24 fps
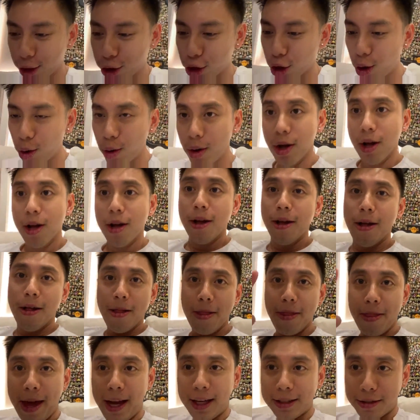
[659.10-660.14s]
so
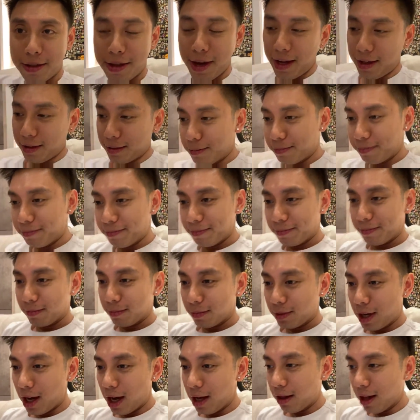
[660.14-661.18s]
next thing.
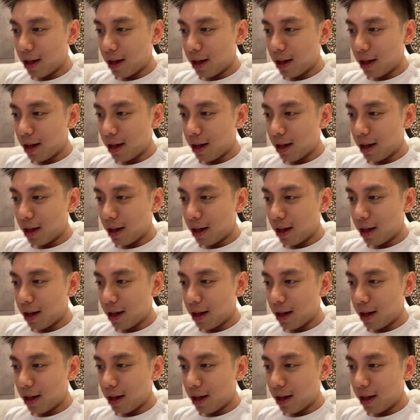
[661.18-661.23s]
Okay,